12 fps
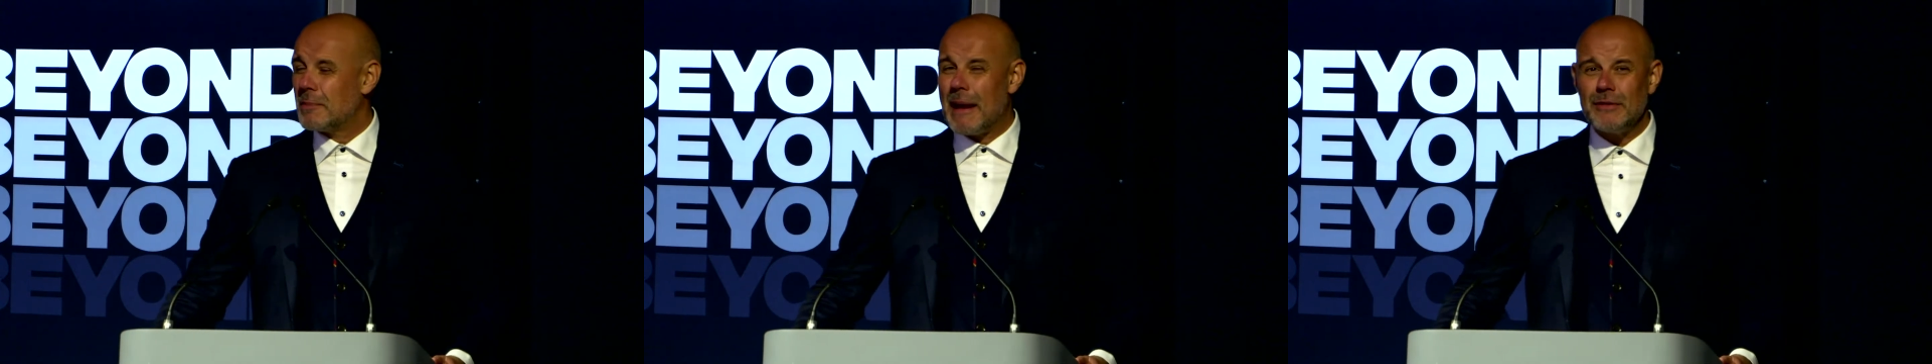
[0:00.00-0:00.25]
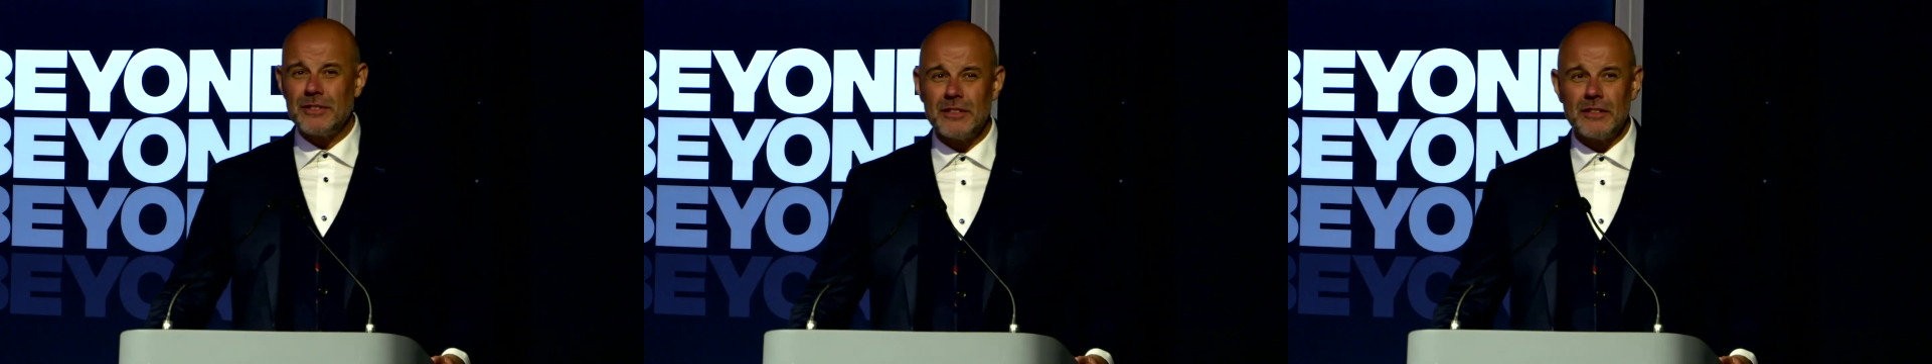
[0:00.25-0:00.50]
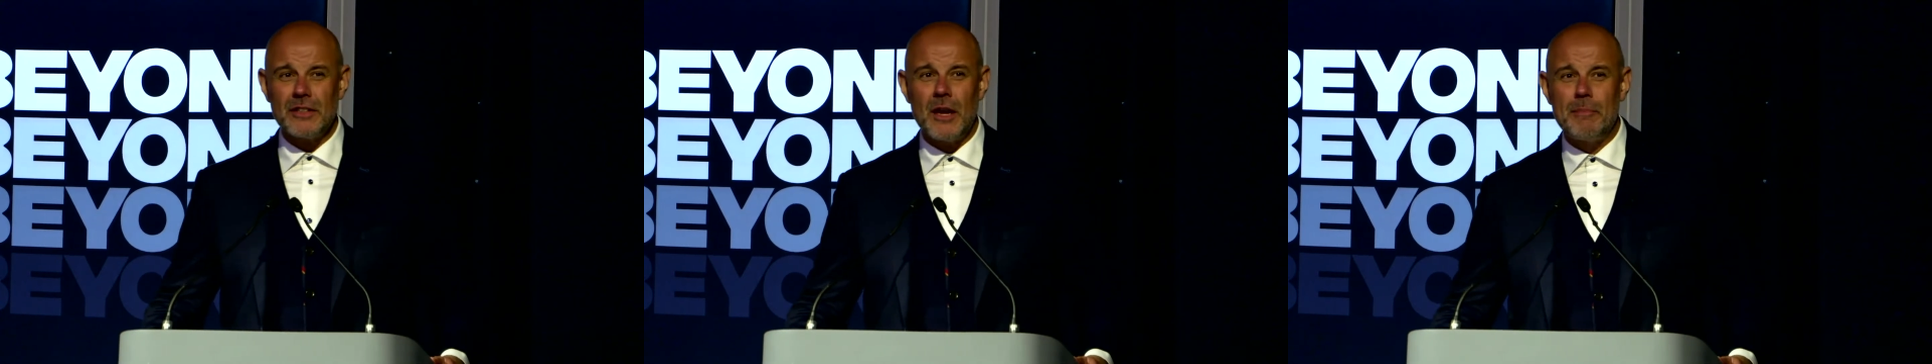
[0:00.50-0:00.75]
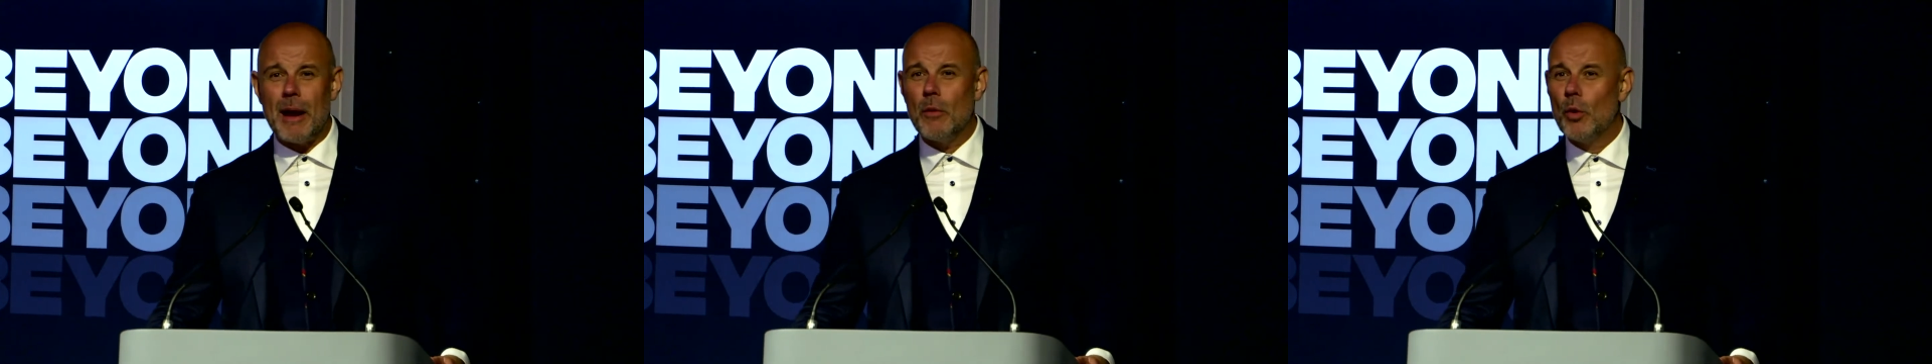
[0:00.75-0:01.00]

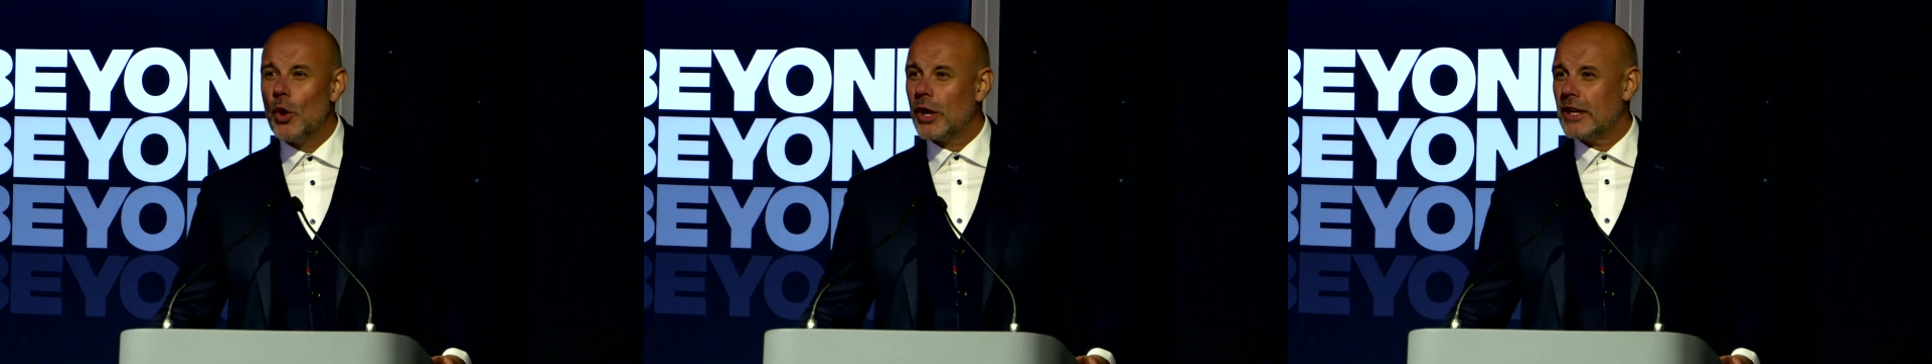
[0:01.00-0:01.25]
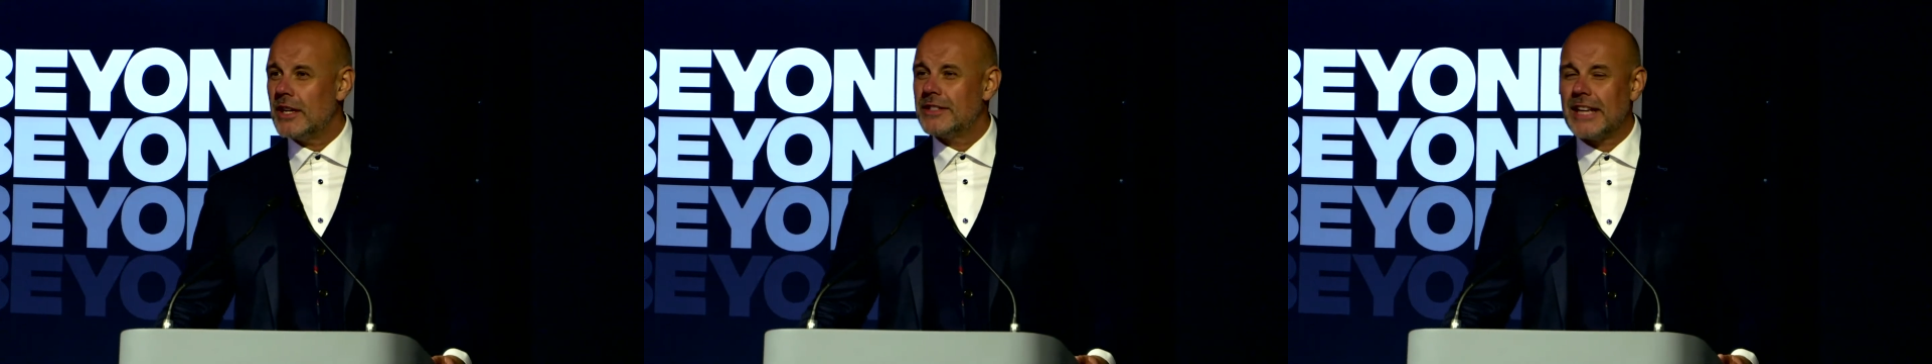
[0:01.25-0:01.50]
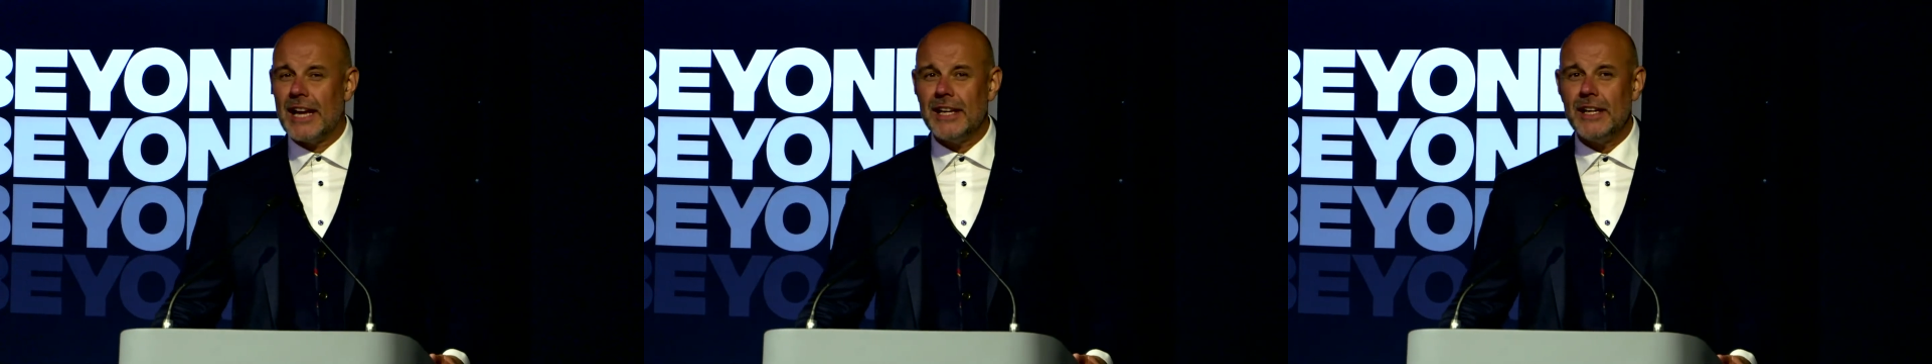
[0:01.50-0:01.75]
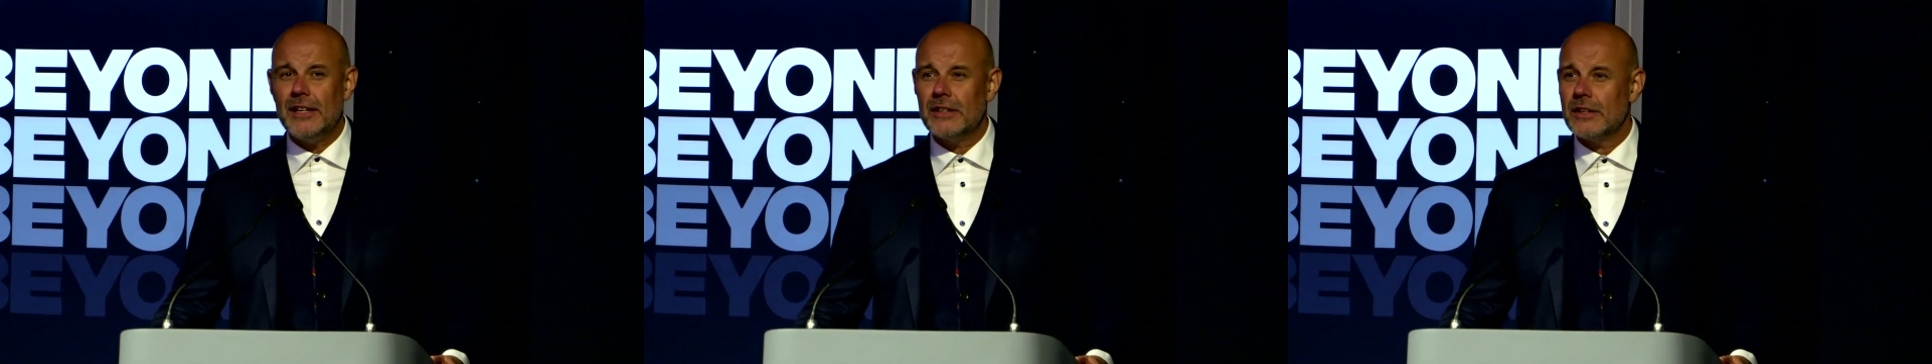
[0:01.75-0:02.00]
about working in
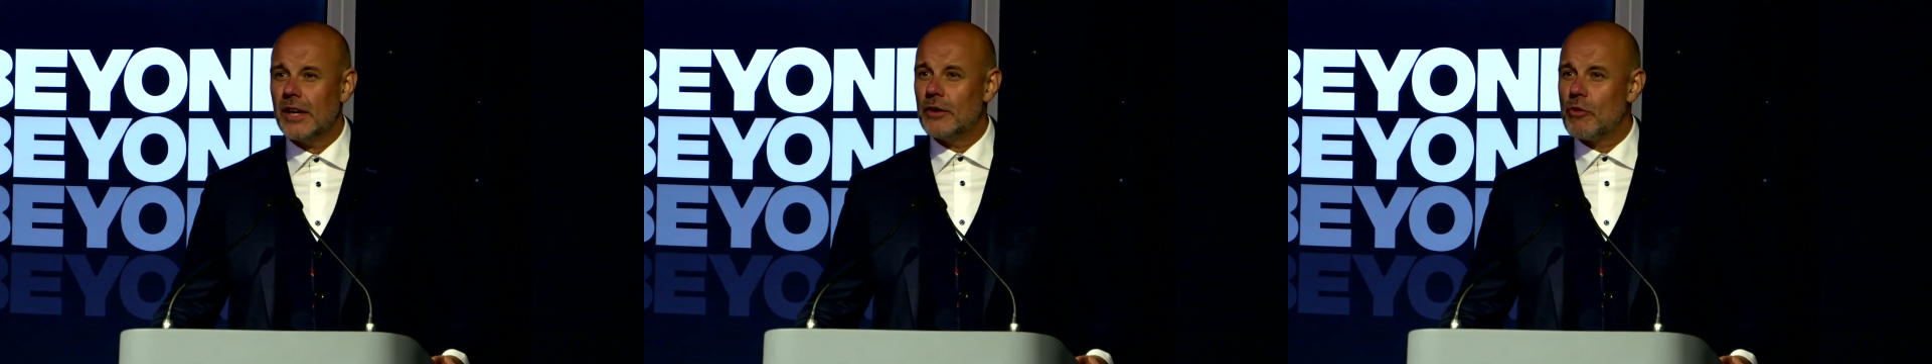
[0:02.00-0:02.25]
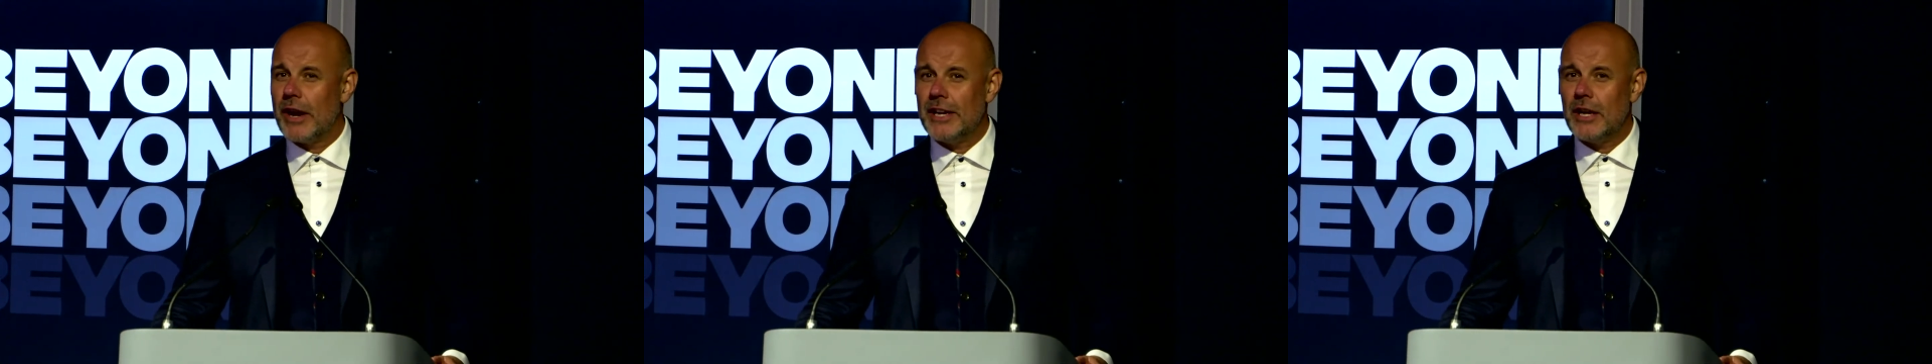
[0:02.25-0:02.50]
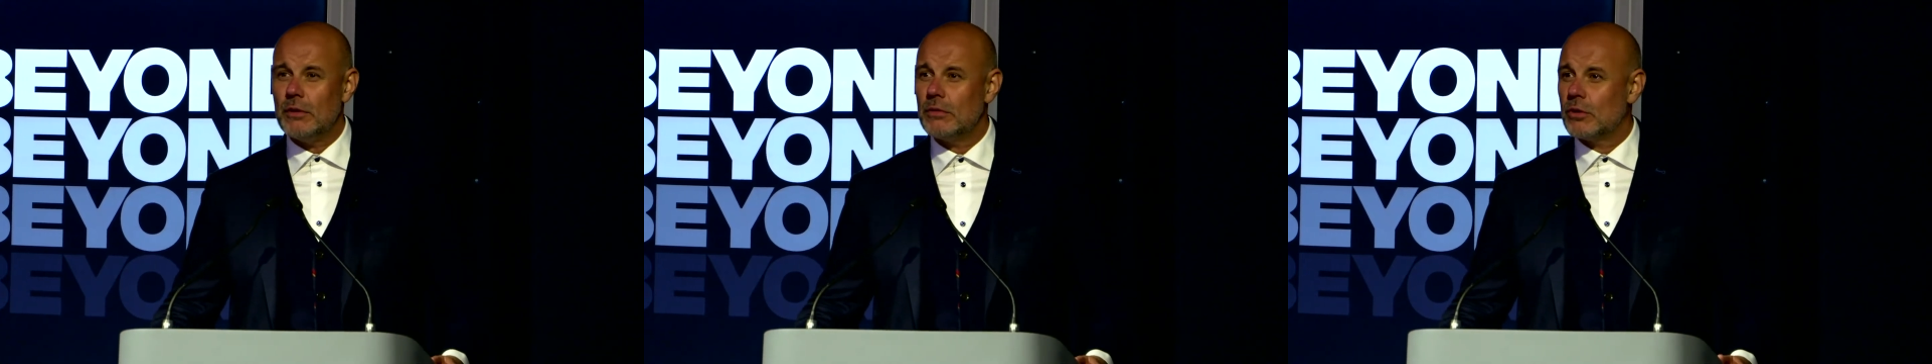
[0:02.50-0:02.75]
telly and radio.